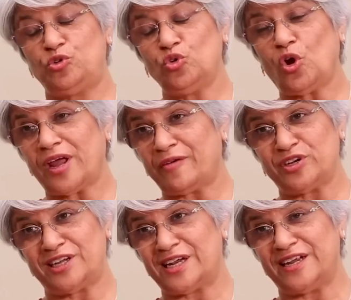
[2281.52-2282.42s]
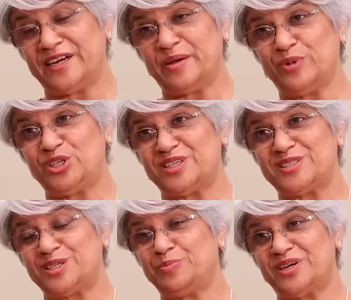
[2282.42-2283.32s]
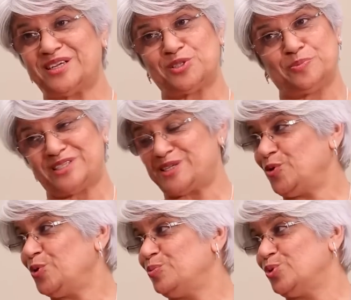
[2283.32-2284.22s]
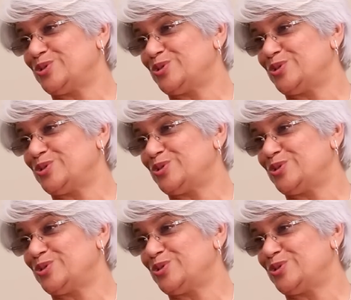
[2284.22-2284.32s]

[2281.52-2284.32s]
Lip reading: we do not have a declared emergency, but it's missing on